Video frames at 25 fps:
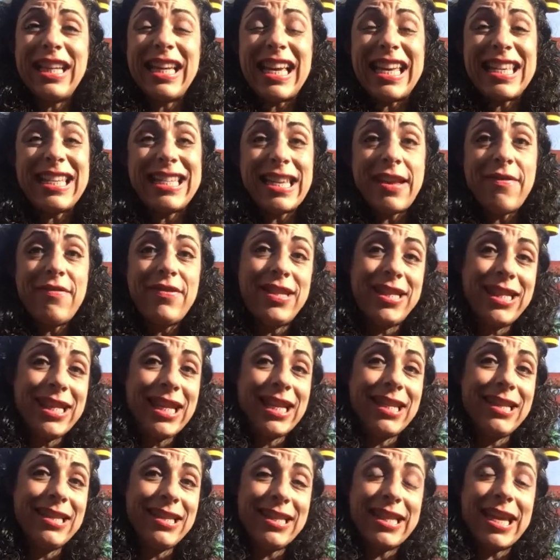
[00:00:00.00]
a
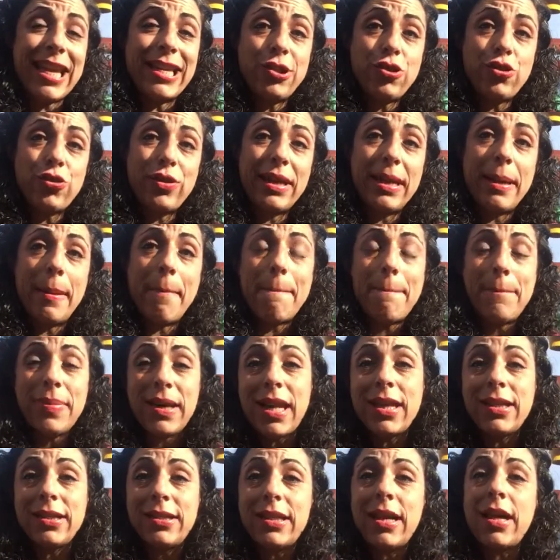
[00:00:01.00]
17th century
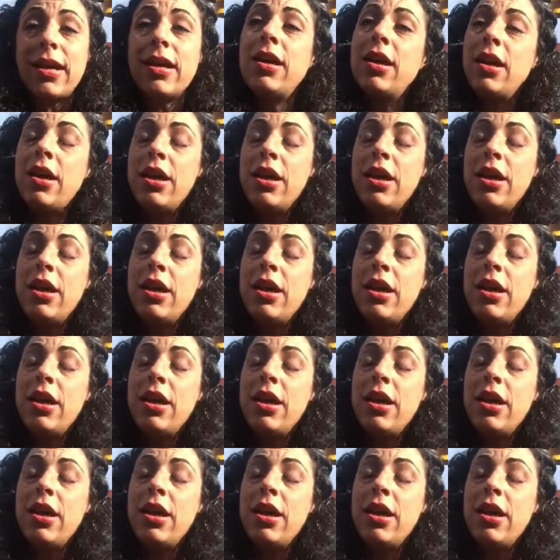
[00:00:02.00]
blunder.